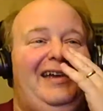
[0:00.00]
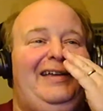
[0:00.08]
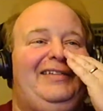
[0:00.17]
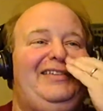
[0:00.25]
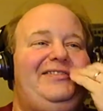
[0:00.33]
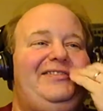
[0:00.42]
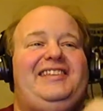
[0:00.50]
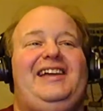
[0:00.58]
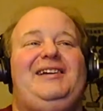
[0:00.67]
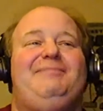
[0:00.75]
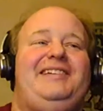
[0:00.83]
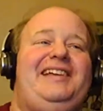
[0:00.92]
stuff like
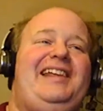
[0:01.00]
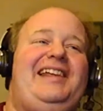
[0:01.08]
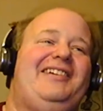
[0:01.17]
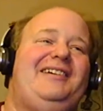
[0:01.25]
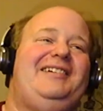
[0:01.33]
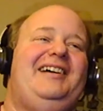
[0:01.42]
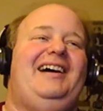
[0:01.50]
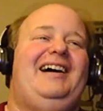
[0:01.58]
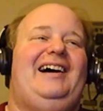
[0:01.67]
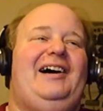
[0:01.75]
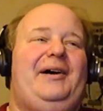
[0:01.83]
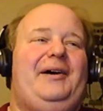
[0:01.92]
that. But anyway,
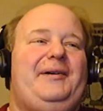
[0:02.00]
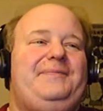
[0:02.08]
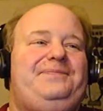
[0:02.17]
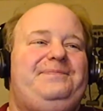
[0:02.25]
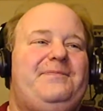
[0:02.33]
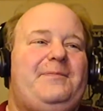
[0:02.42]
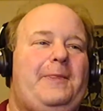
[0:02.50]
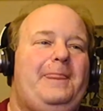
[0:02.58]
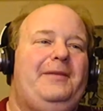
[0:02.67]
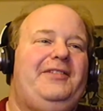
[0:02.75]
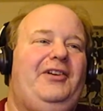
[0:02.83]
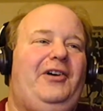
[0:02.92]

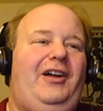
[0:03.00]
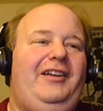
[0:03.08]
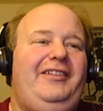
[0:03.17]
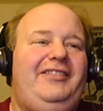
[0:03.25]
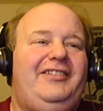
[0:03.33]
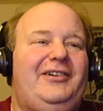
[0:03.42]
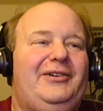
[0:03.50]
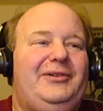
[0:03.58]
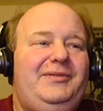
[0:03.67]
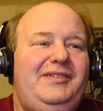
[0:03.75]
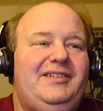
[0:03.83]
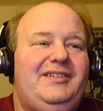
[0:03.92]
so
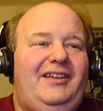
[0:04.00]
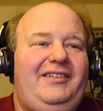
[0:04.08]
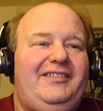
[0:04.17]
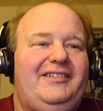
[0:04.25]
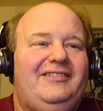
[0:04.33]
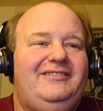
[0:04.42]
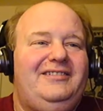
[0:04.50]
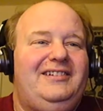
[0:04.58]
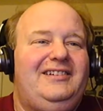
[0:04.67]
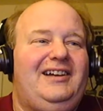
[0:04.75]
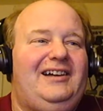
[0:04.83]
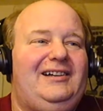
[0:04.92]
also,
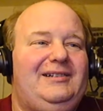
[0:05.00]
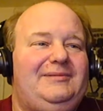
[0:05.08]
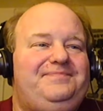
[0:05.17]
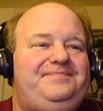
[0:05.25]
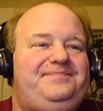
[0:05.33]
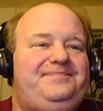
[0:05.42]
I